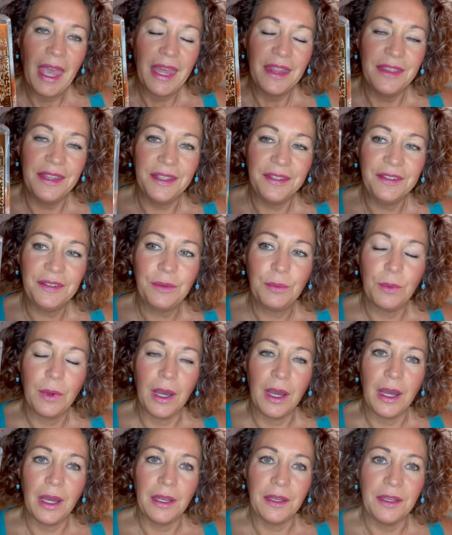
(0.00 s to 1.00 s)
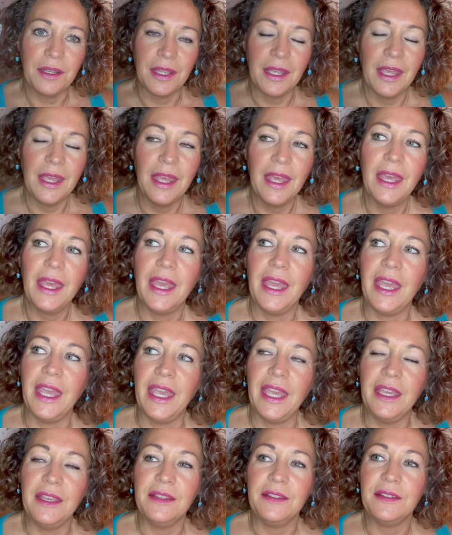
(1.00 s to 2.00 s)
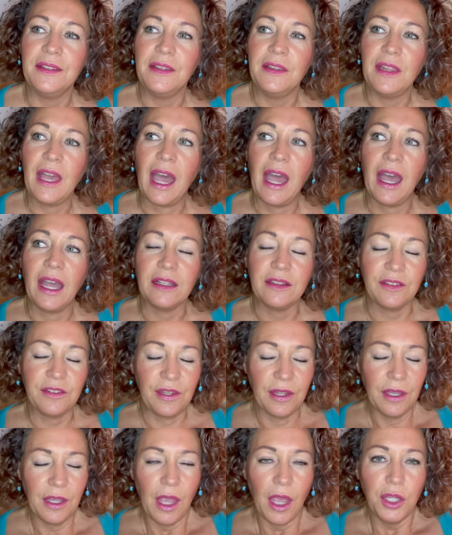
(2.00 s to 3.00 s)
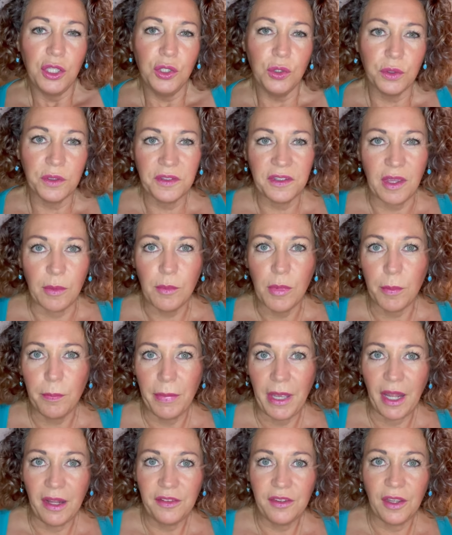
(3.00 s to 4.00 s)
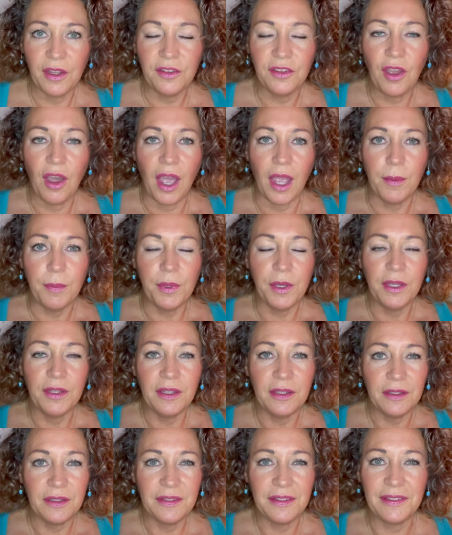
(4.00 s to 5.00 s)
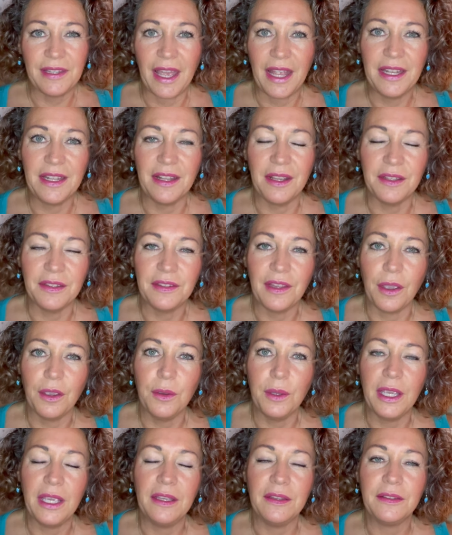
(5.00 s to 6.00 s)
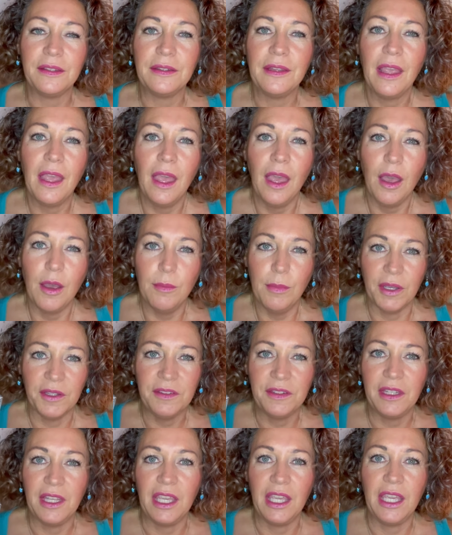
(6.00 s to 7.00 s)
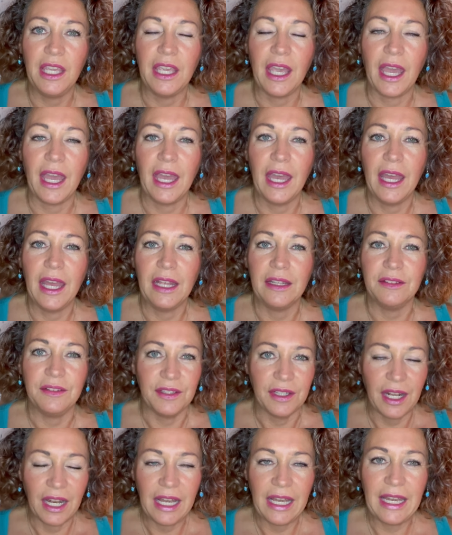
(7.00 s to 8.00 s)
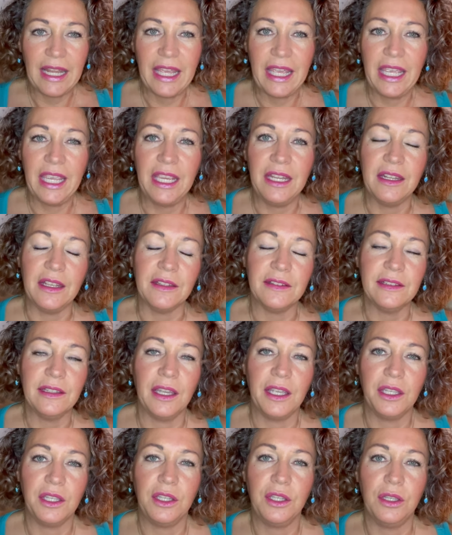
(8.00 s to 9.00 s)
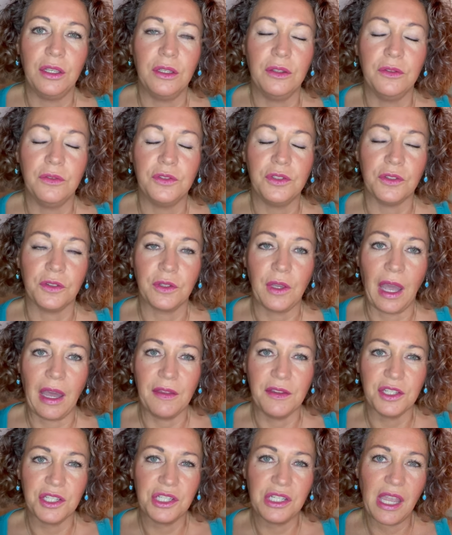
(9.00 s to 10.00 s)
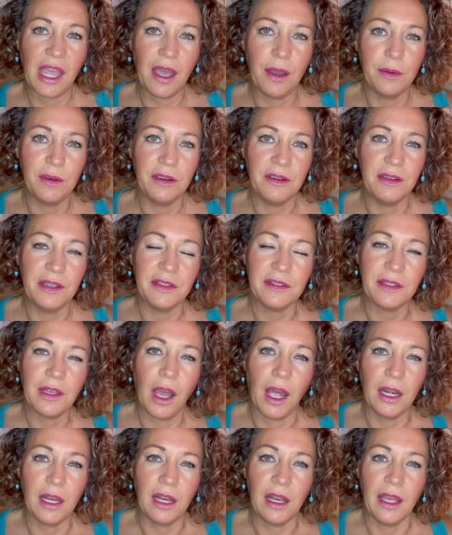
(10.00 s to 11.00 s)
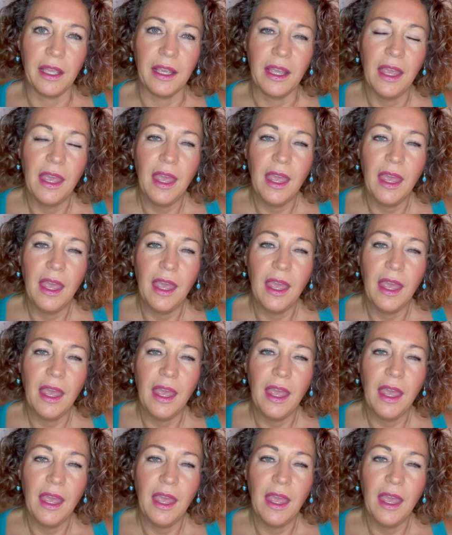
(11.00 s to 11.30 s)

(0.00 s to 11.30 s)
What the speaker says: This one is that your skin but better type scent. So it's musky and clean. It's like you've just got out of the shower. It's kind of like